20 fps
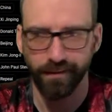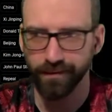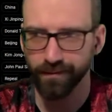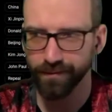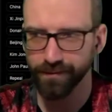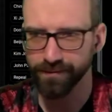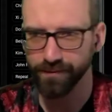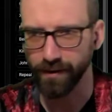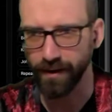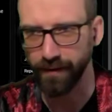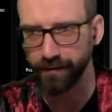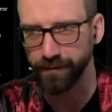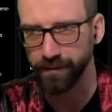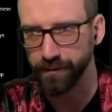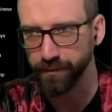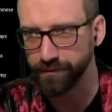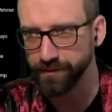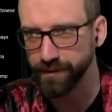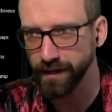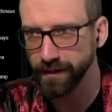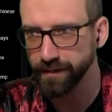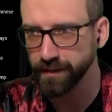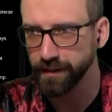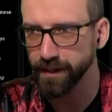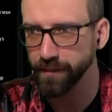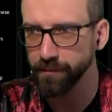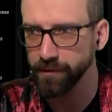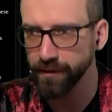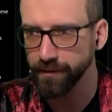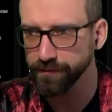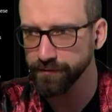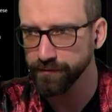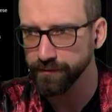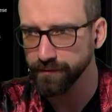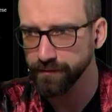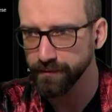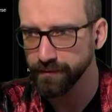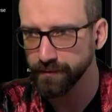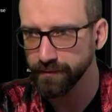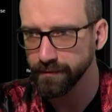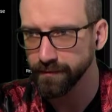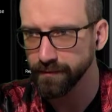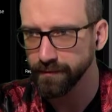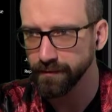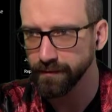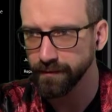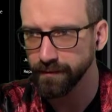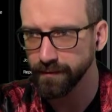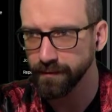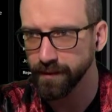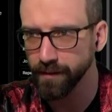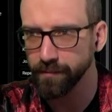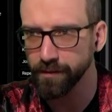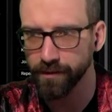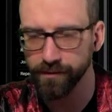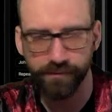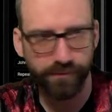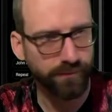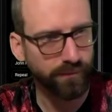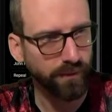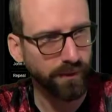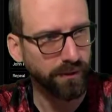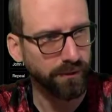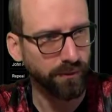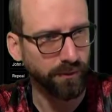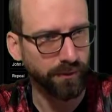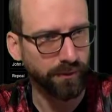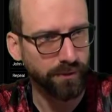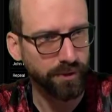What's going on in the news? Kimulous, what are you doing?